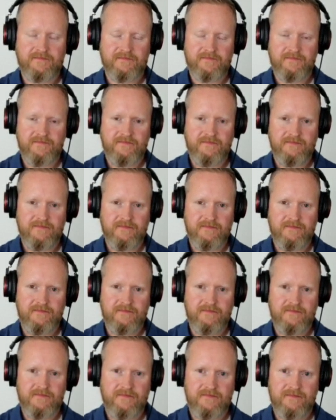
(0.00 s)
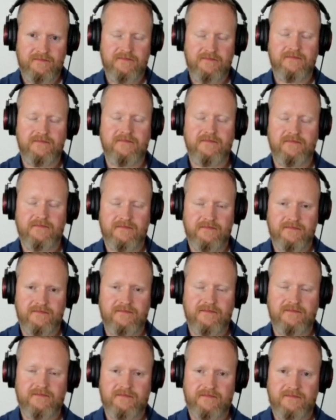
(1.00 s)

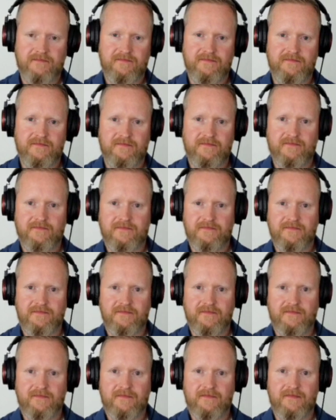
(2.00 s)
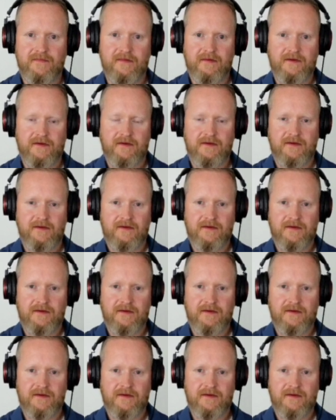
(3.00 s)
This person isn't speaking.